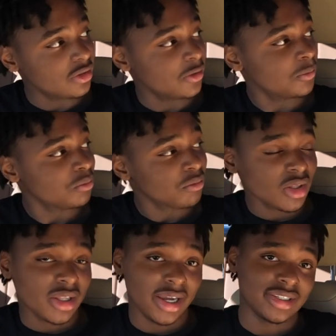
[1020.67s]
So,
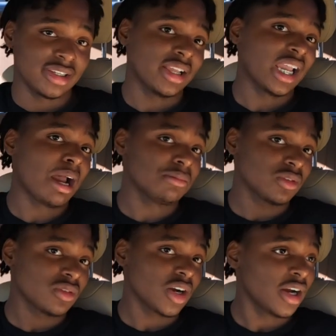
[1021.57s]
like I said, like, comment,
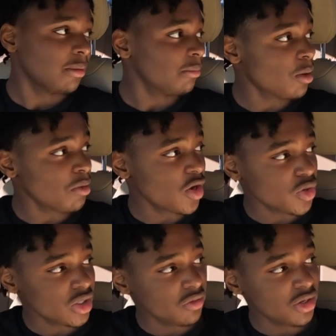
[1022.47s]
subscribe. I hope y'all
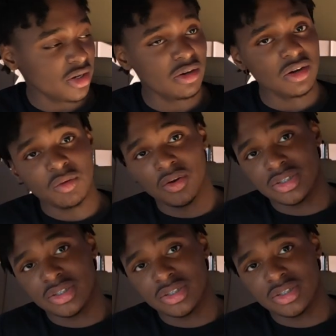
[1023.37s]
enjoyed the video. We're